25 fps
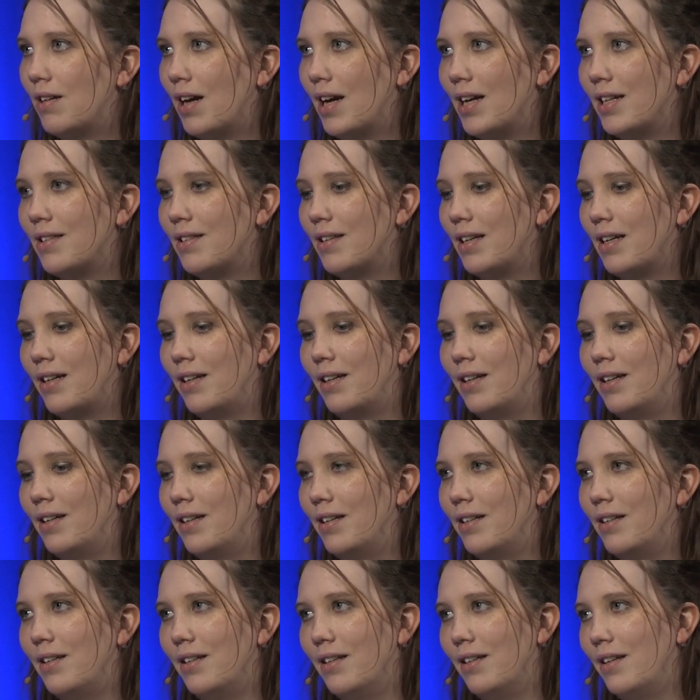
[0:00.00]
God's like,
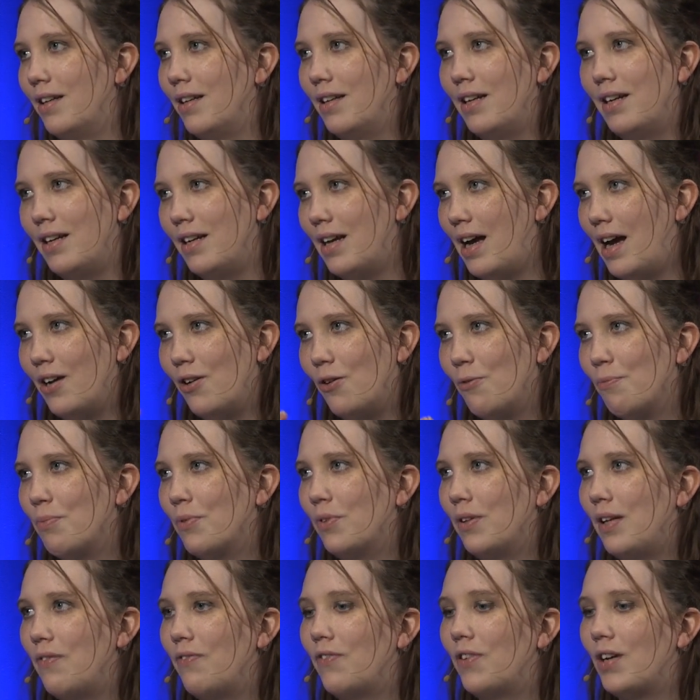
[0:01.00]
I don't
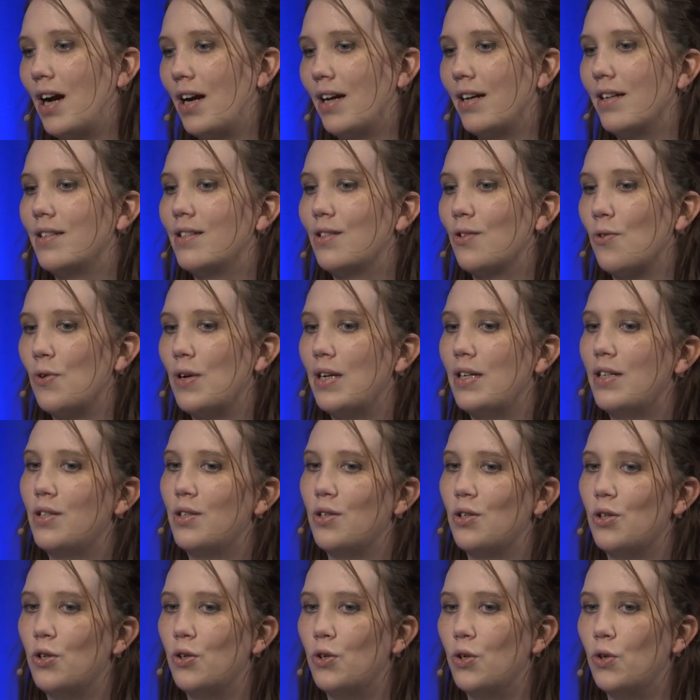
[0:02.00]
believe God is going
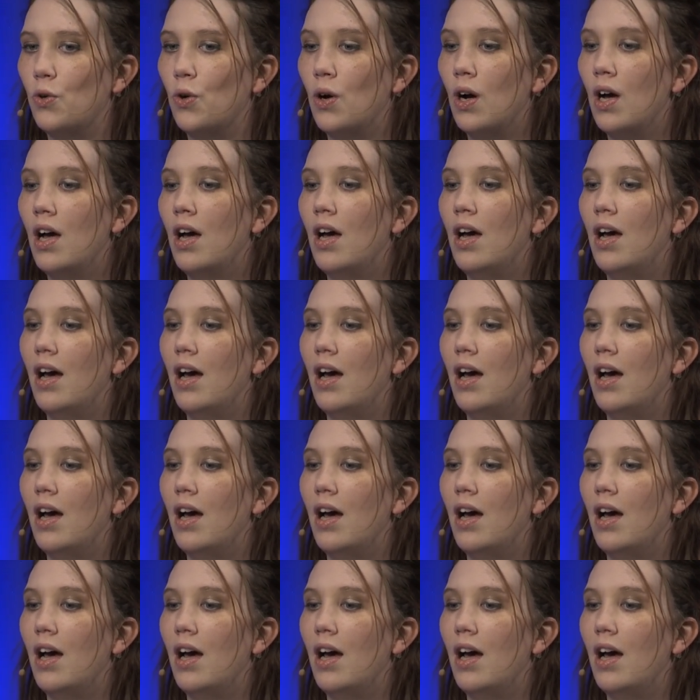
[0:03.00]
to